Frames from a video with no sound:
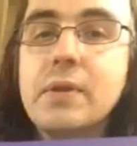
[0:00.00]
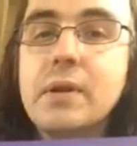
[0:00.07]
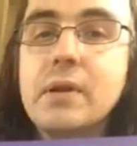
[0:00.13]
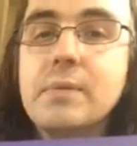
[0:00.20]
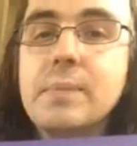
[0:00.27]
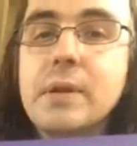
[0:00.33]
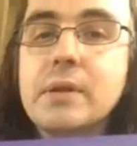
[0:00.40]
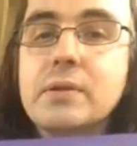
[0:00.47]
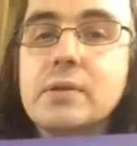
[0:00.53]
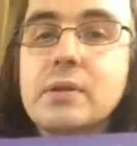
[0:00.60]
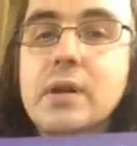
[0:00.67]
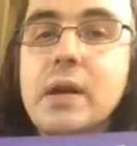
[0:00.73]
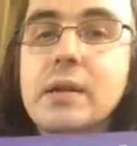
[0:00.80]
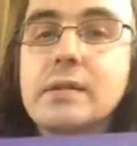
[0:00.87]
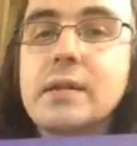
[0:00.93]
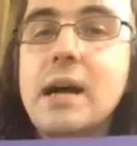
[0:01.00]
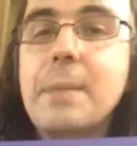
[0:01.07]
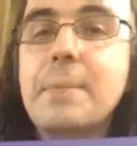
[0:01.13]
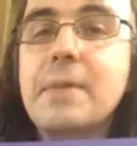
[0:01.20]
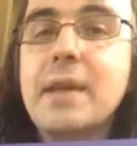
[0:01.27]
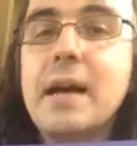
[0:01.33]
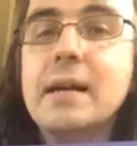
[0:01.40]
their miniature on
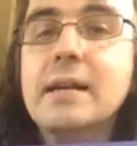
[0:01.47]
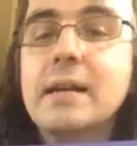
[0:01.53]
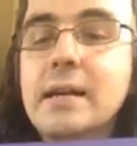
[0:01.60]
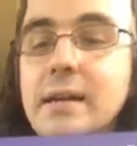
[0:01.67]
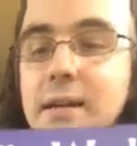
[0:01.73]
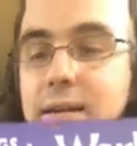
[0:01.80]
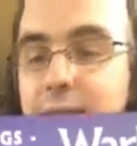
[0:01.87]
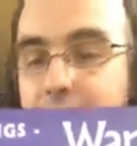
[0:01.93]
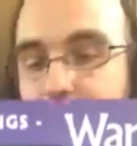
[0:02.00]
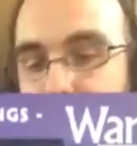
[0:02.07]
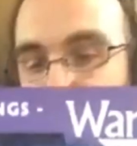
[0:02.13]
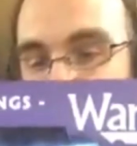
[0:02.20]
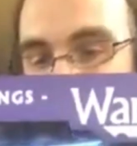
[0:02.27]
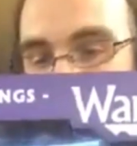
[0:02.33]
top of that nice